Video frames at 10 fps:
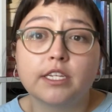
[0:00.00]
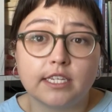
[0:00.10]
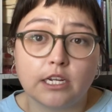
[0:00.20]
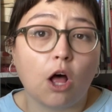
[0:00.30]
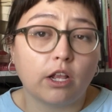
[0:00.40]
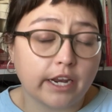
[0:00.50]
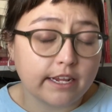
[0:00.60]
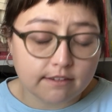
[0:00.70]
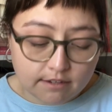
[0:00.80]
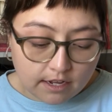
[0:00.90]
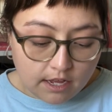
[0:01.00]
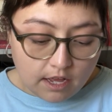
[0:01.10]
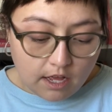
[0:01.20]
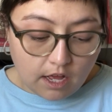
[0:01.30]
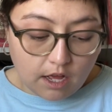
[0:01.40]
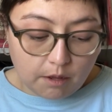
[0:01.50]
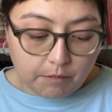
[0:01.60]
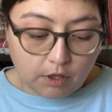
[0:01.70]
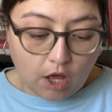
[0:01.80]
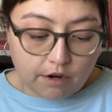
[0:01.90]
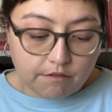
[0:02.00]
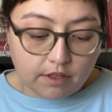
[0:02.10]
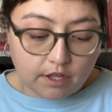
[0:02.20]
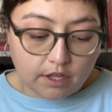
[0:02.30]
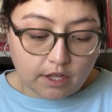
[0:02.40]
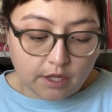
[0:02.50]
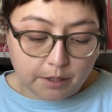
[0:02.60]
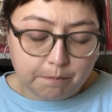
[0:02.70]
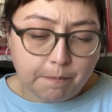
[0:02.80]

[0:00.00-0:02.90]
decolonize a lot of the